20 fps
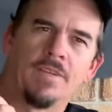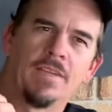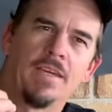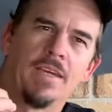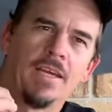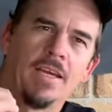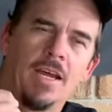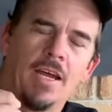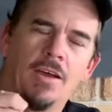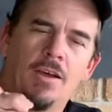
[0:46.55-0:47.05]
I
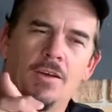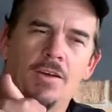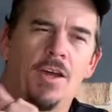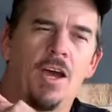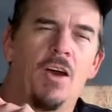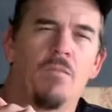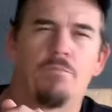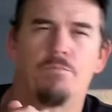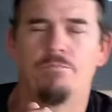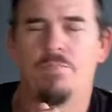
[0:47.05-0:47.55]
know
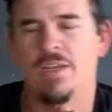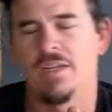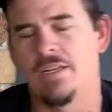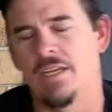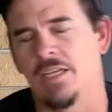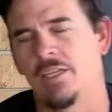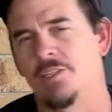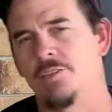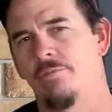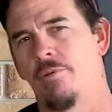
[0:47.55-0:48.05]
I've been
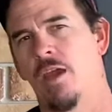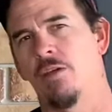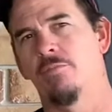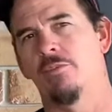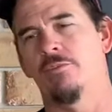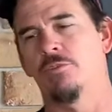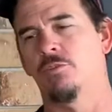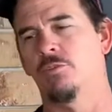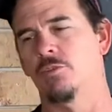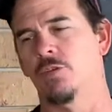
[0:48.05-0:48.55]
down this road
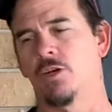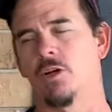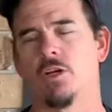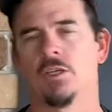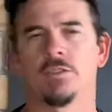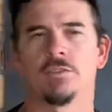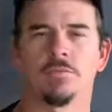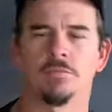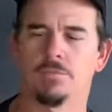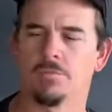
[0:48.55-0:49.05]
before, guys.
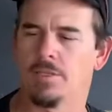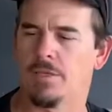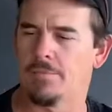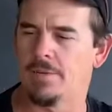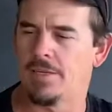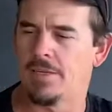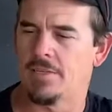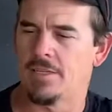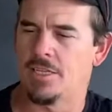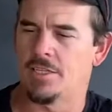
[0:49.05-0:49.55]
I
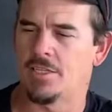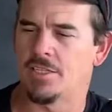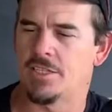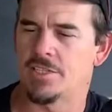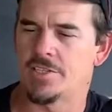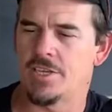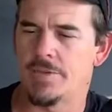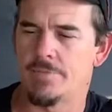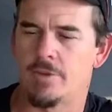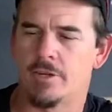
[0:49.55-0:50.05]
mean, and you can
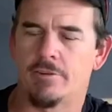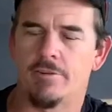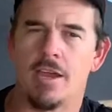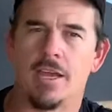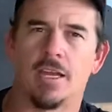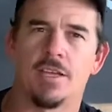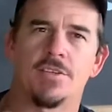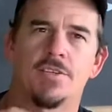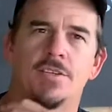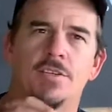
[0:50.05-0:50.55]
see my
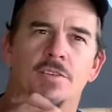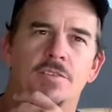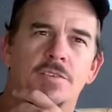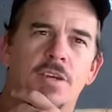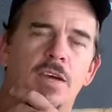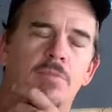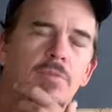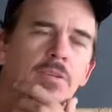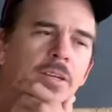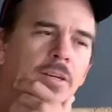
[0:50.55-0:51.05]
tracker sitting on the
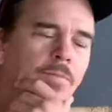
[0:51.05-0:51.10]
table here.